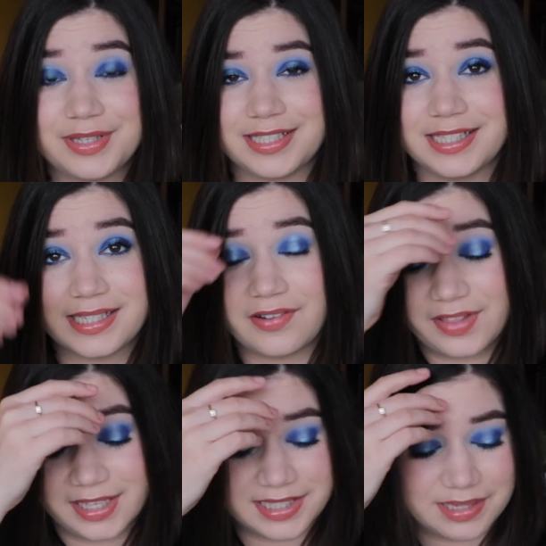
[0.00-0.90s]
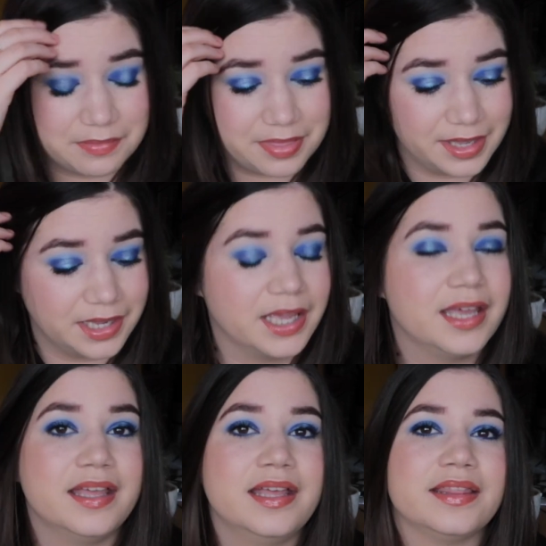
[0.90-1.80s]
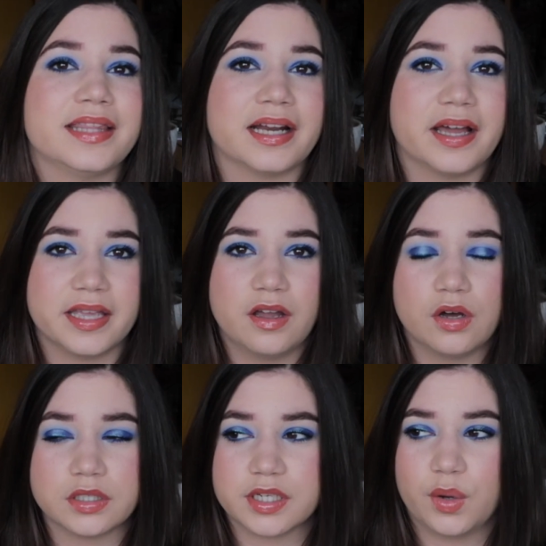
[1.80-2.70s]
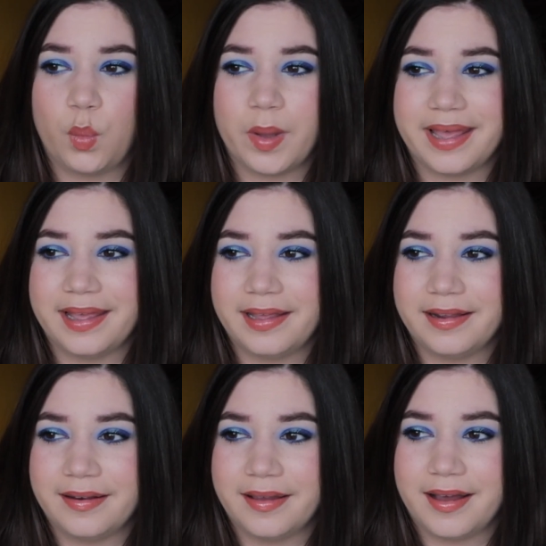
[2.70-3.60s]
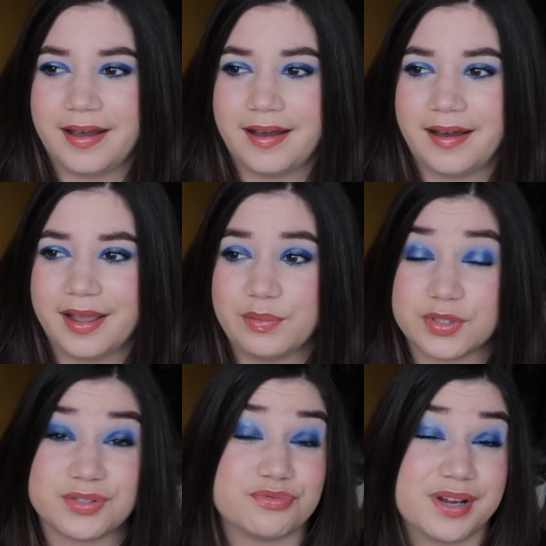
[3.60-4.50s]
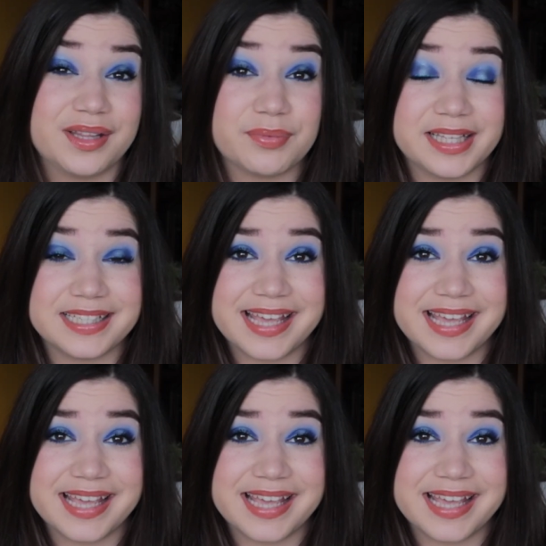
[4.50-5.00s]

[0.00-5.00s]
This is definitely something that I got when I was really